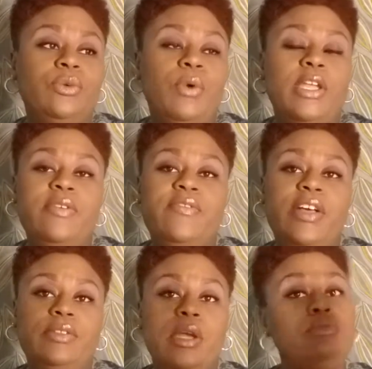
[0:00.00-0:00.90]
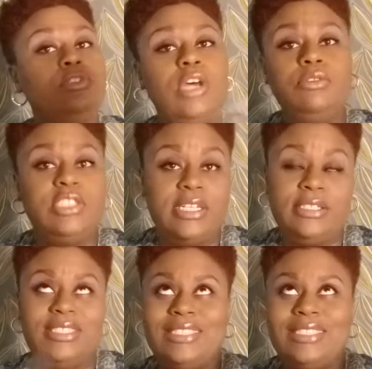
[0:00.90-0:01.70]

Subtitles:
where you felt there was no justice.